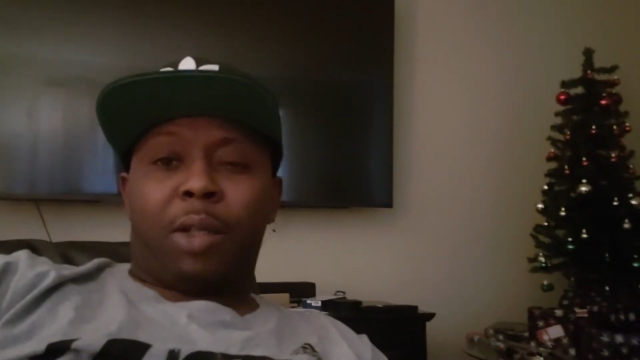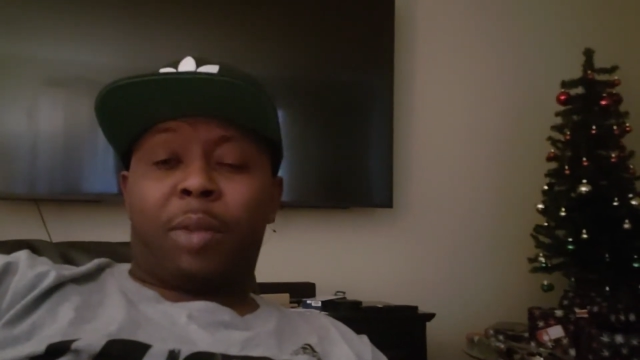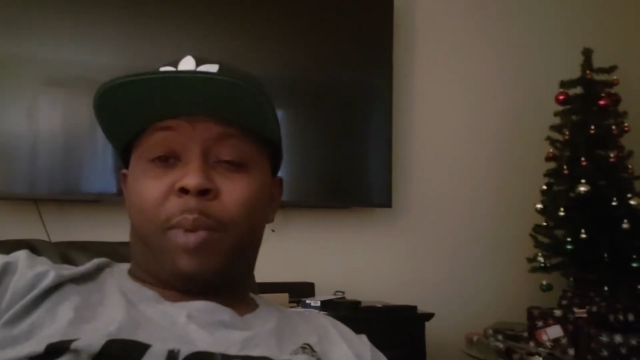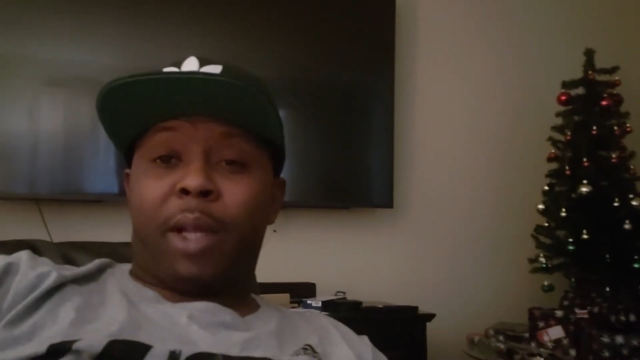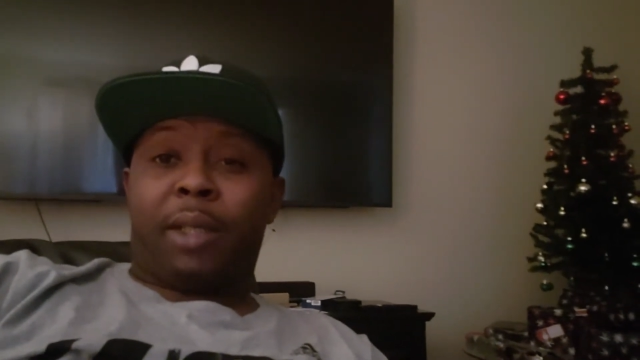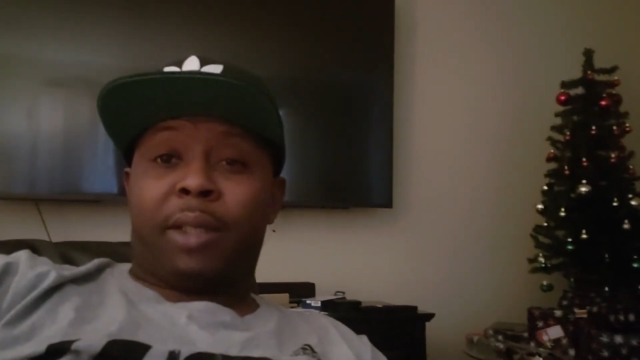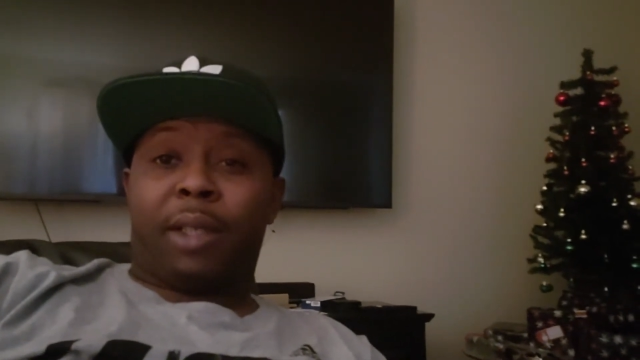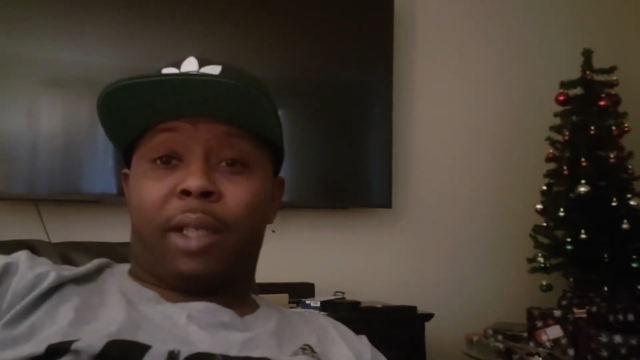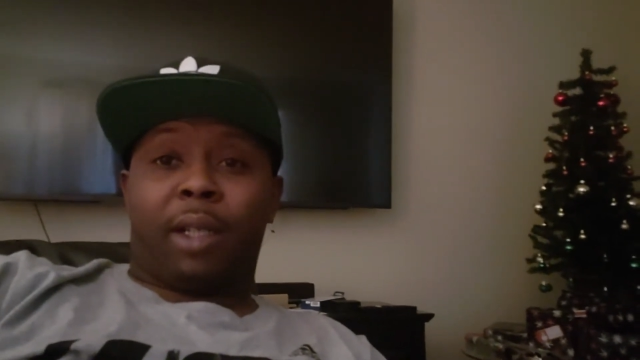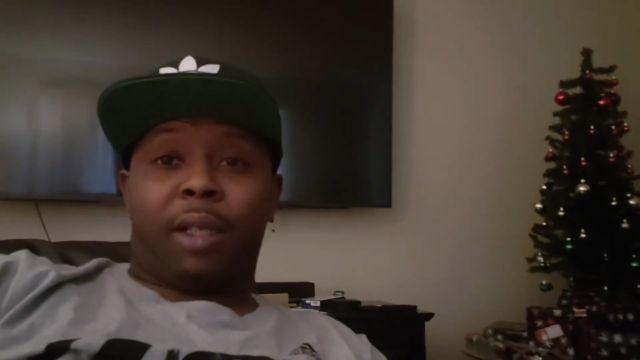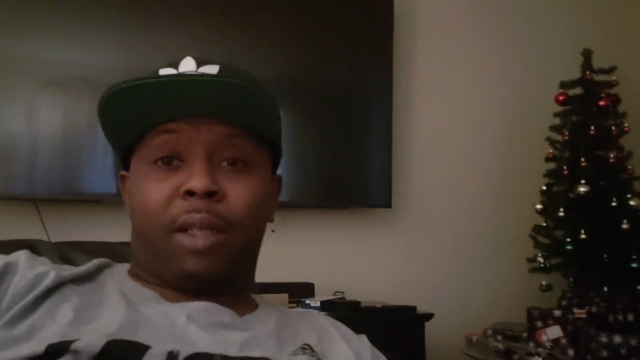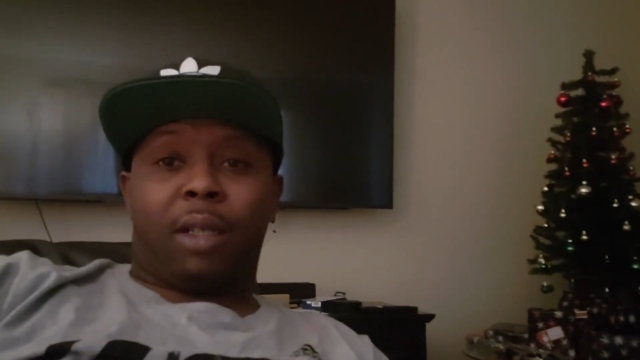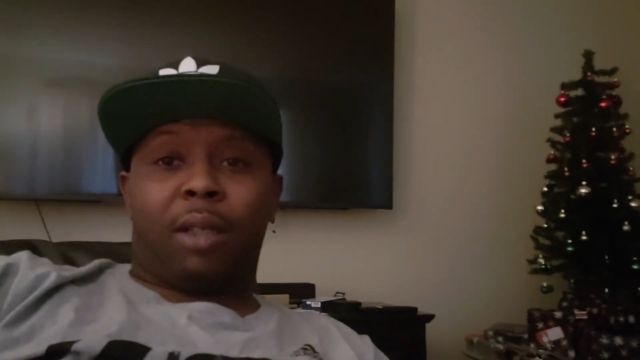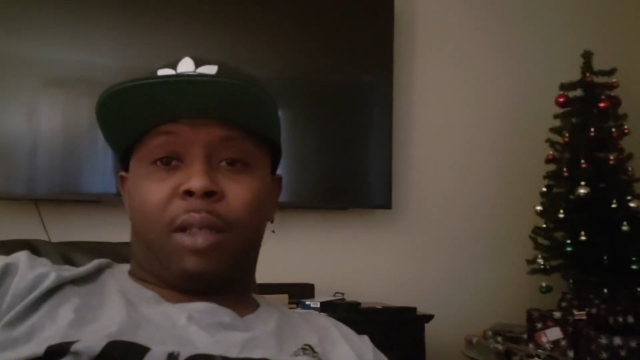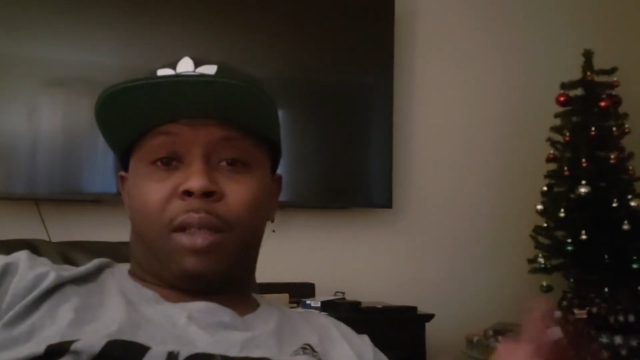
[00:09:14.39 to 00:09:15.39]

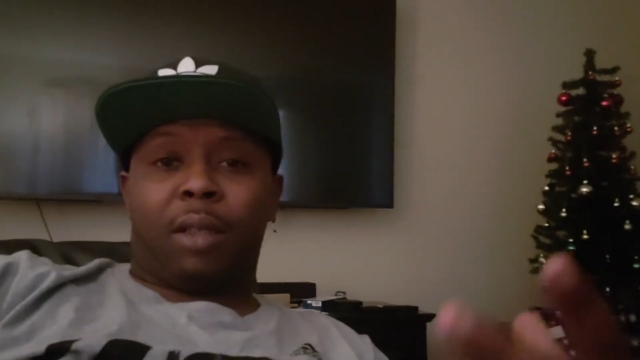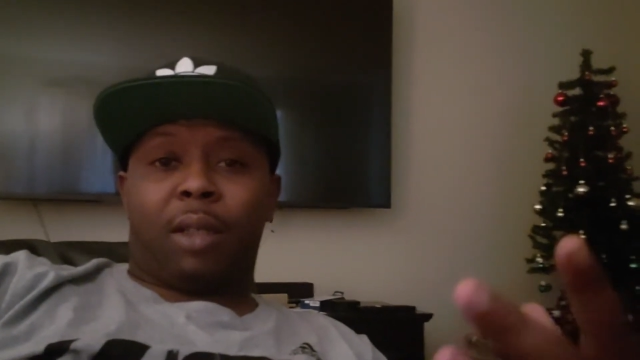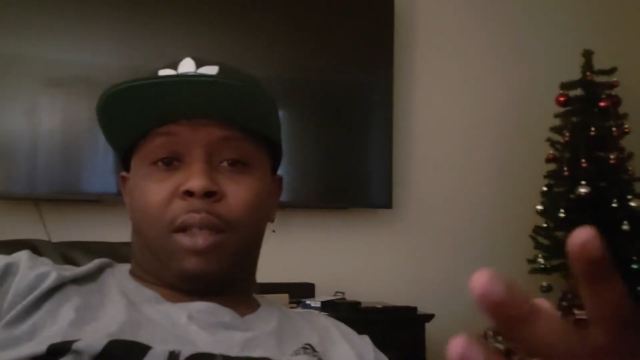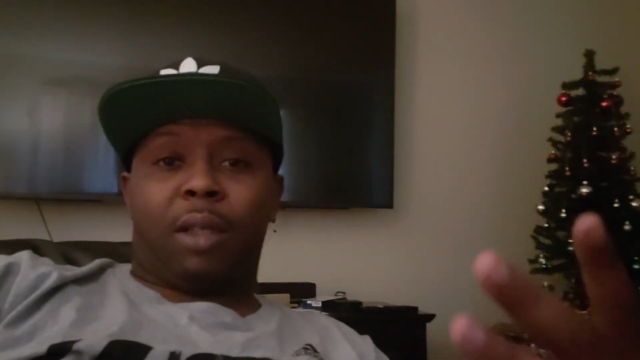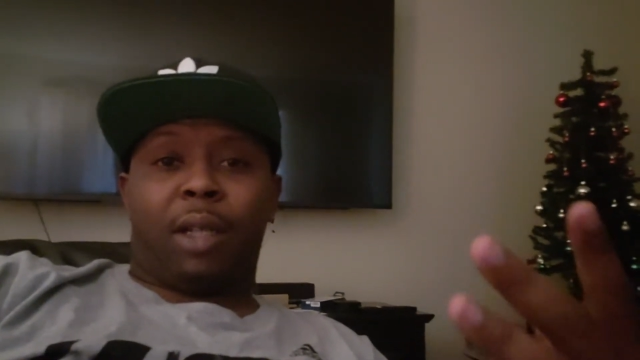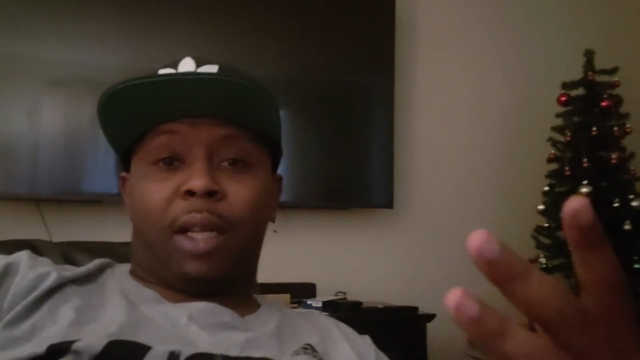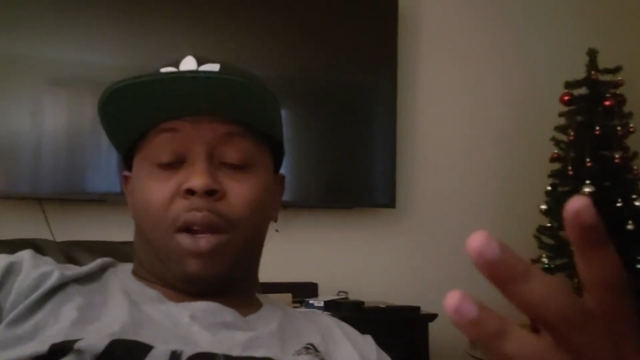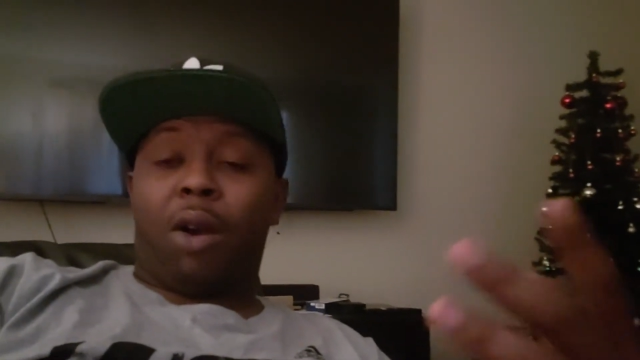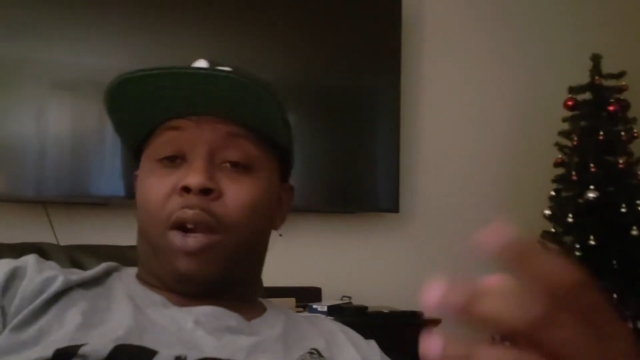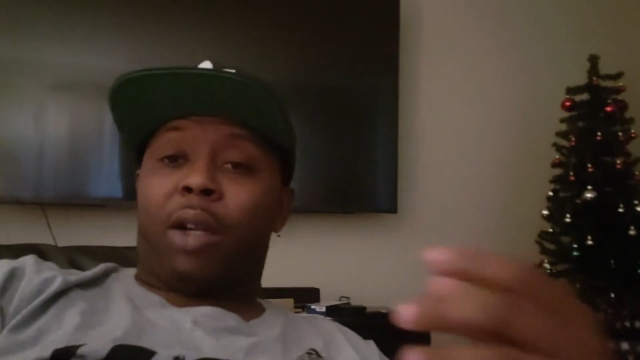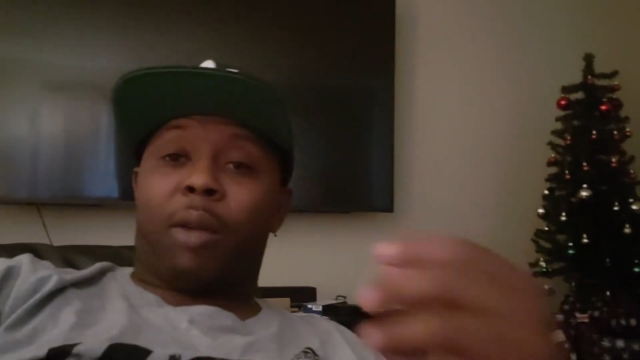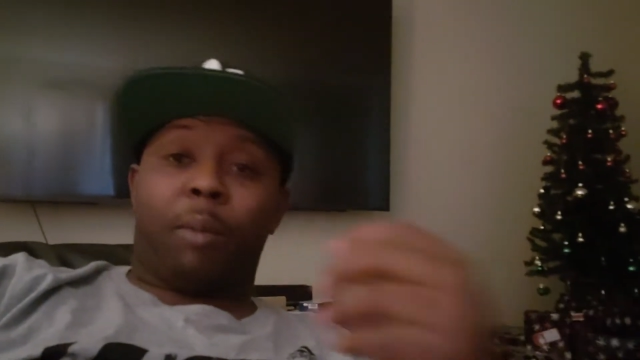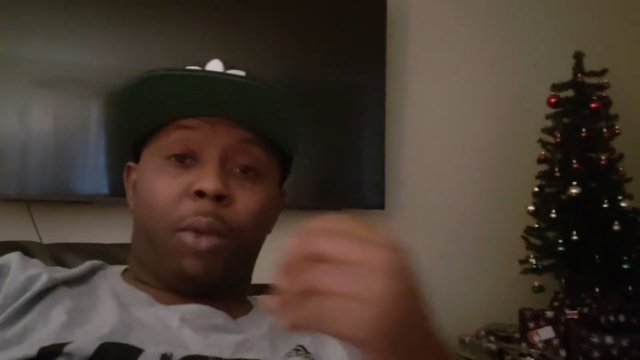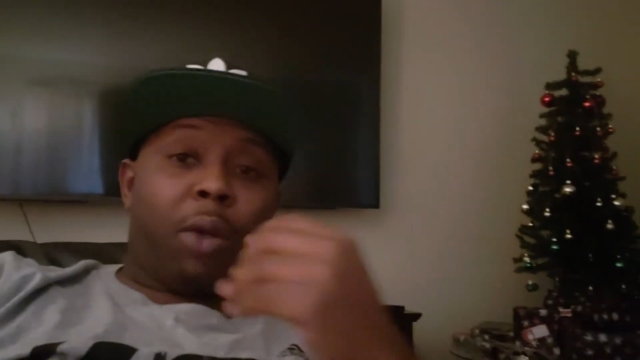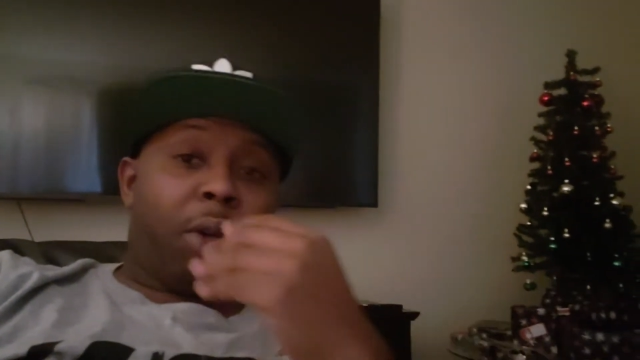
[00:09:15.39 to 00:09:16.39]
especially in our
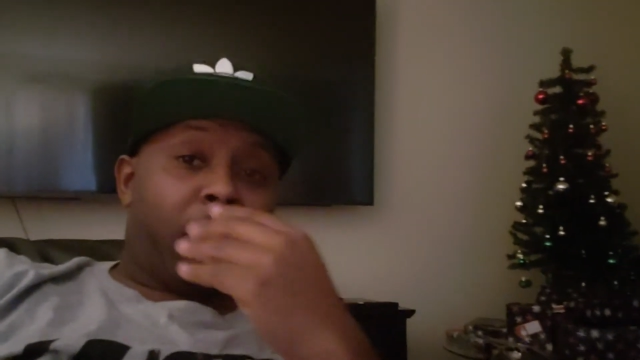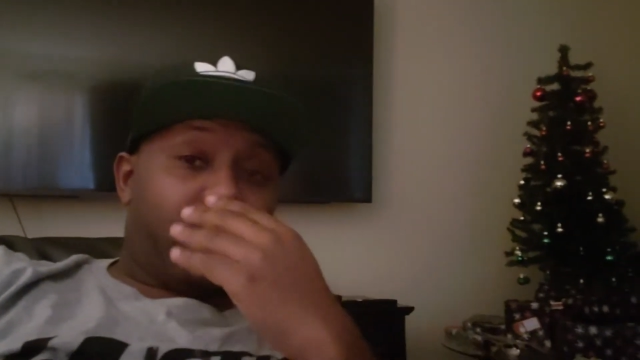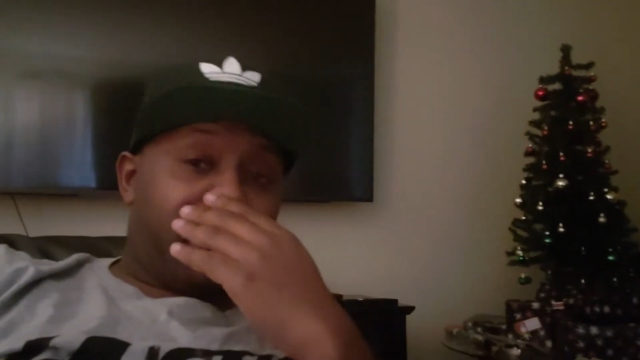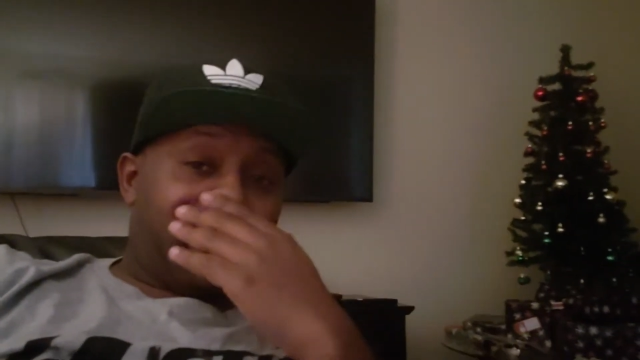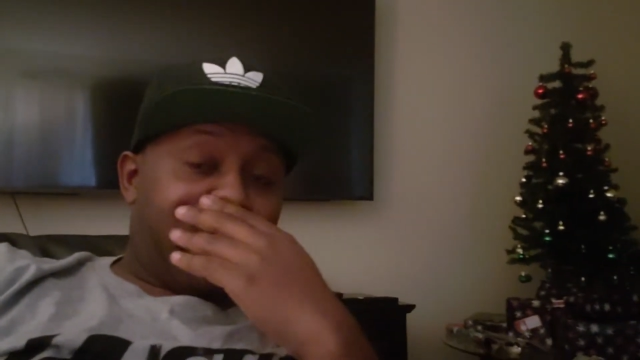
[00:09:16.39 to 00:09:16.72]
community.